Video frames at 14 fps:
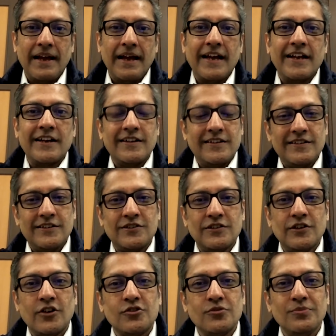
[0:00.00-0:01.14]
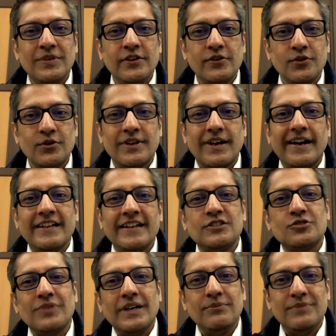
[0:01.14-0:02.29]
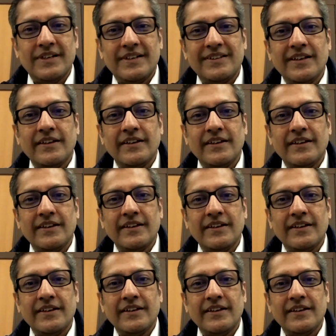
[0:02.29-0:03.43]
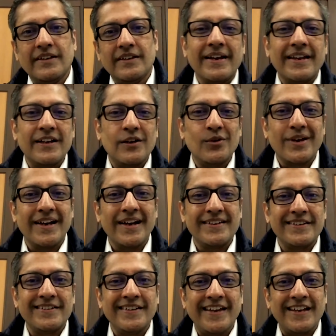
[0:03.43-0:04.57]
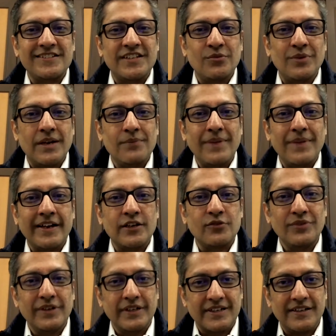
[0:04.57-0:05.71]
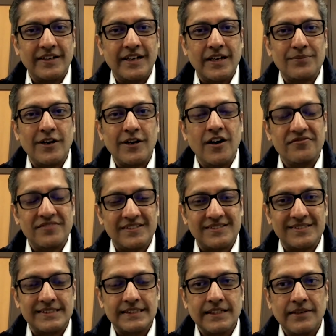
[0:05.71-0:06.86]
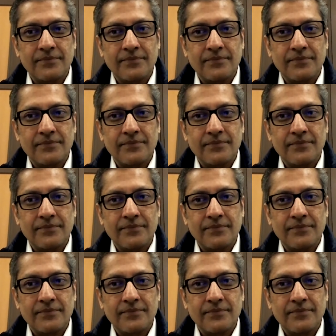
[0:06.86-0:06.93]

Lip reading: And not to be rude, I swiped it, thinking I can go back and look at it next day when I'm back at work, at my office.